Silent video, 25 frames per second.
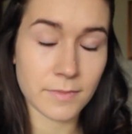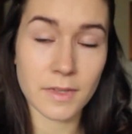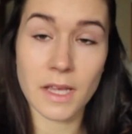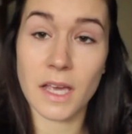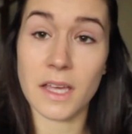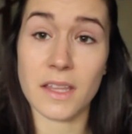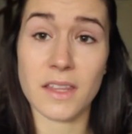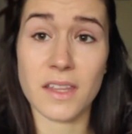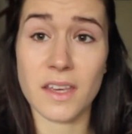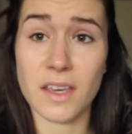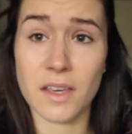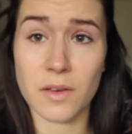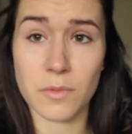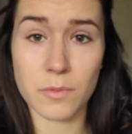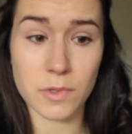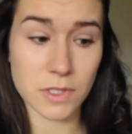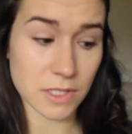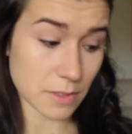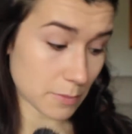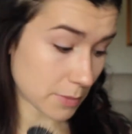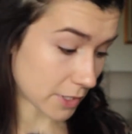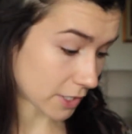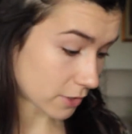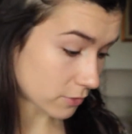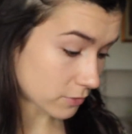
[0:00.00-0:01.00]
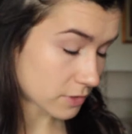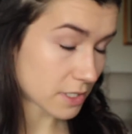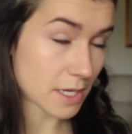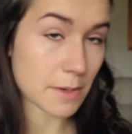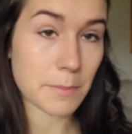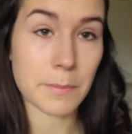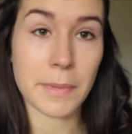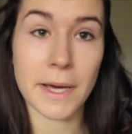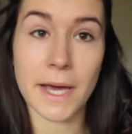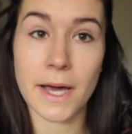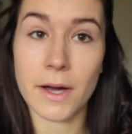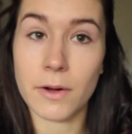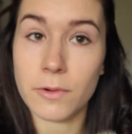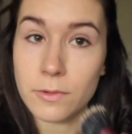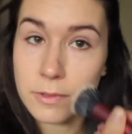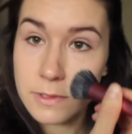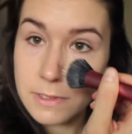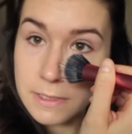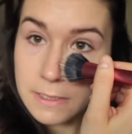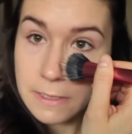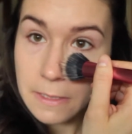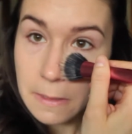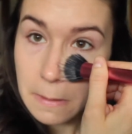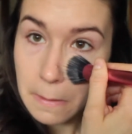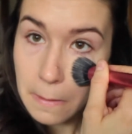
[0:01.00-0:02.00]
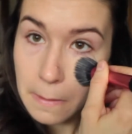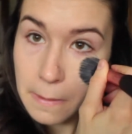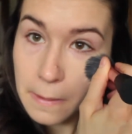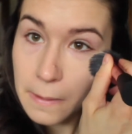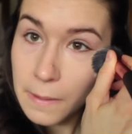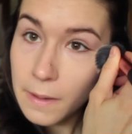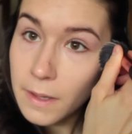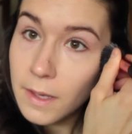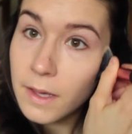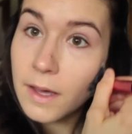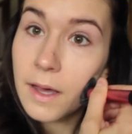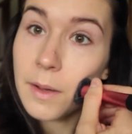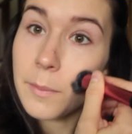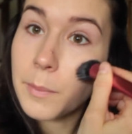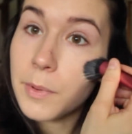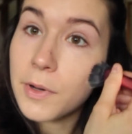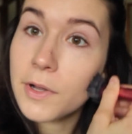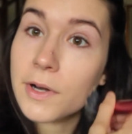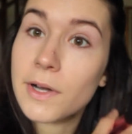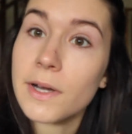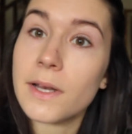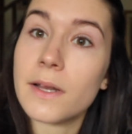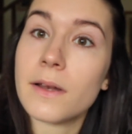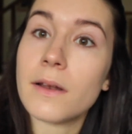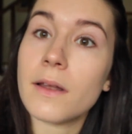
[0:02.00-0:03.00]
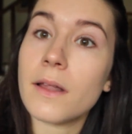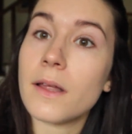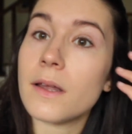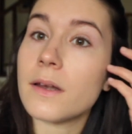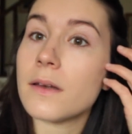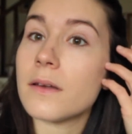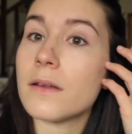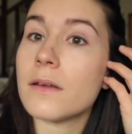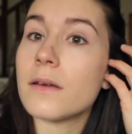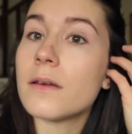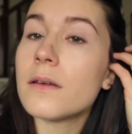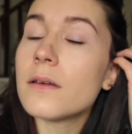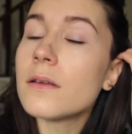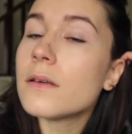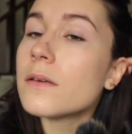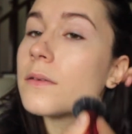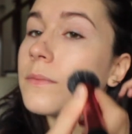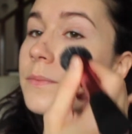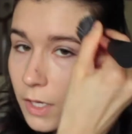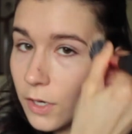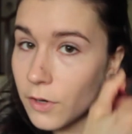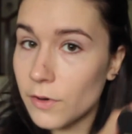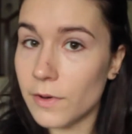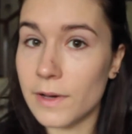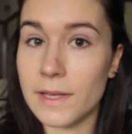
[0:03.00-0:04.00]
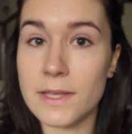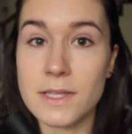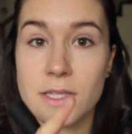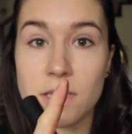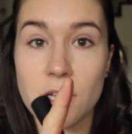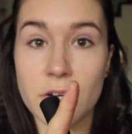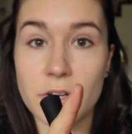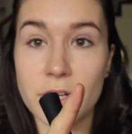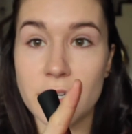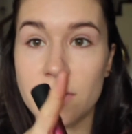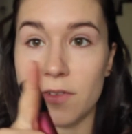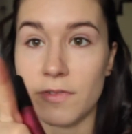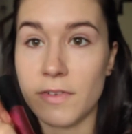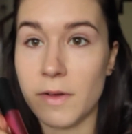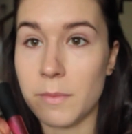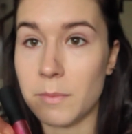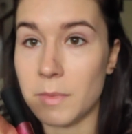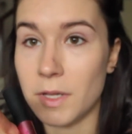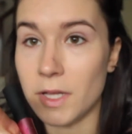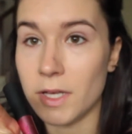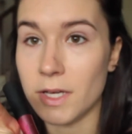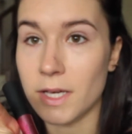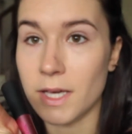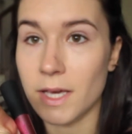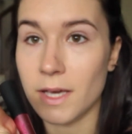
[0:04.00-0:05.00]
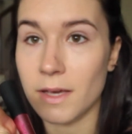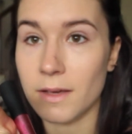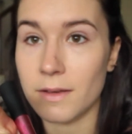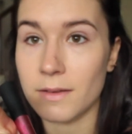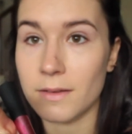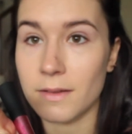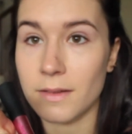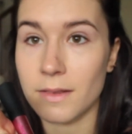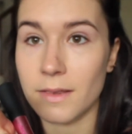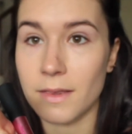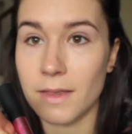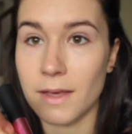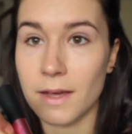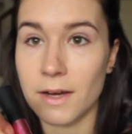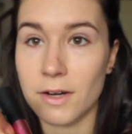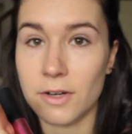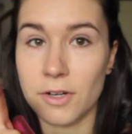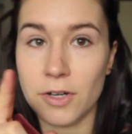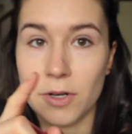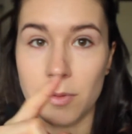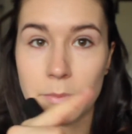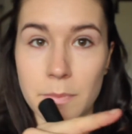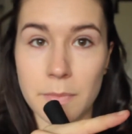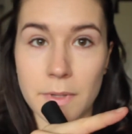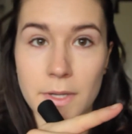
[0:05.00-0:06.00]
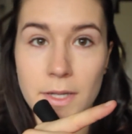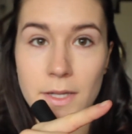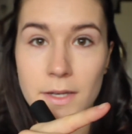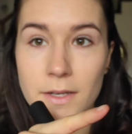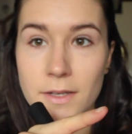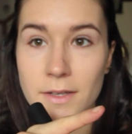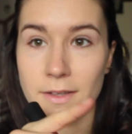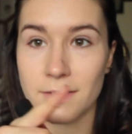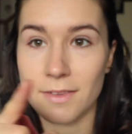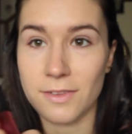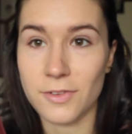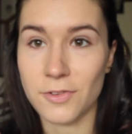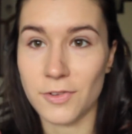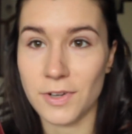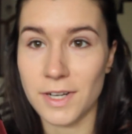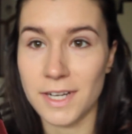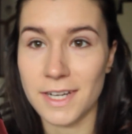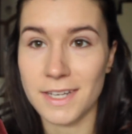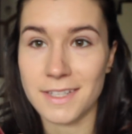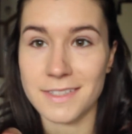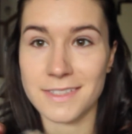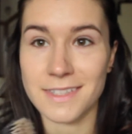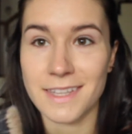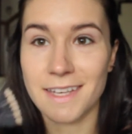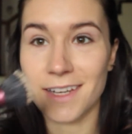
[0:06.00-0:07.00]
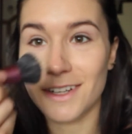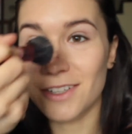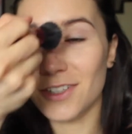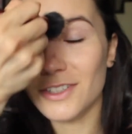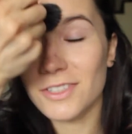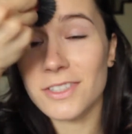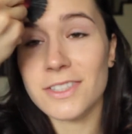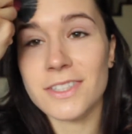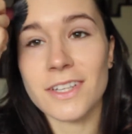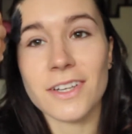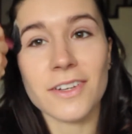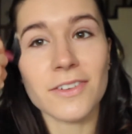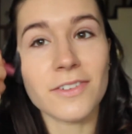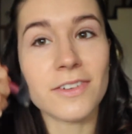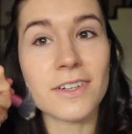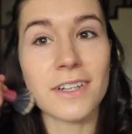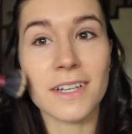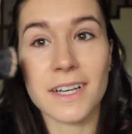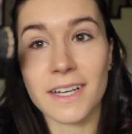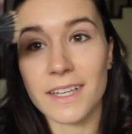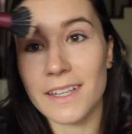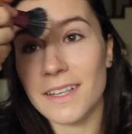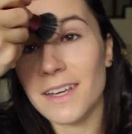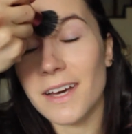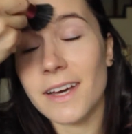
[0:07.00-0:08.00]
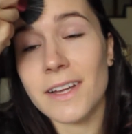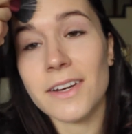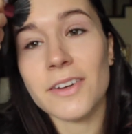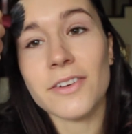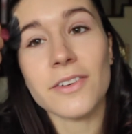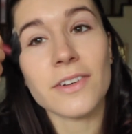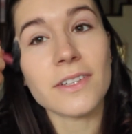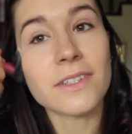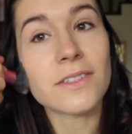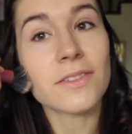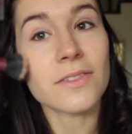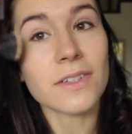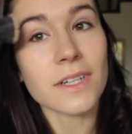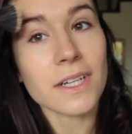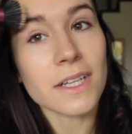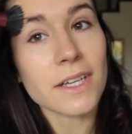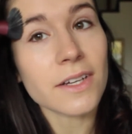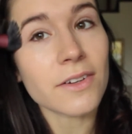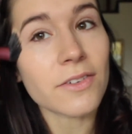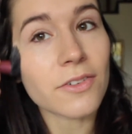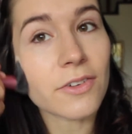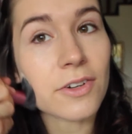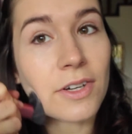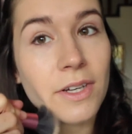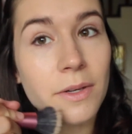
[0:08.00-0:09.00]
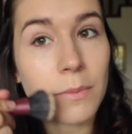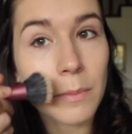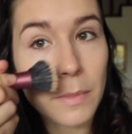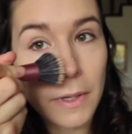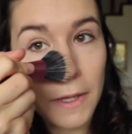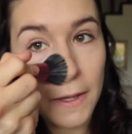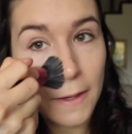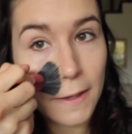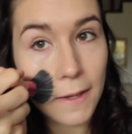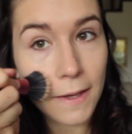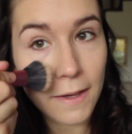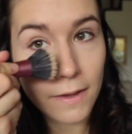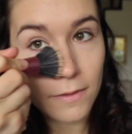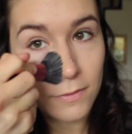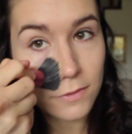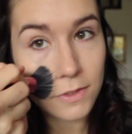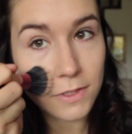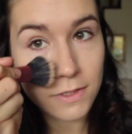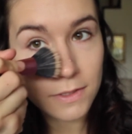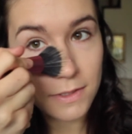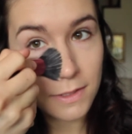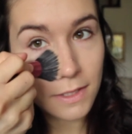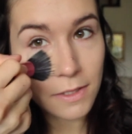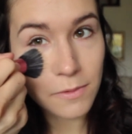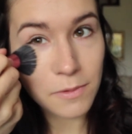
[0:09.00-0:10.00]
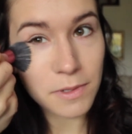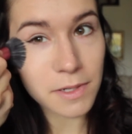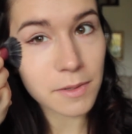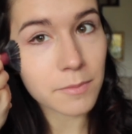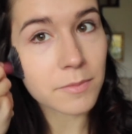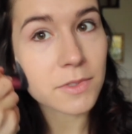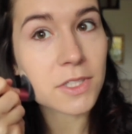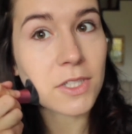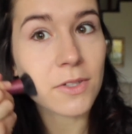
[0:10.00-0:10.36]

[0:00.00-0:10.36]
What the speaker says: I think it was about £10. I bought it in London. Oh, and sorry if I'm looking there, but the screen is there, so I know it's really annoying, but I have to see what I'm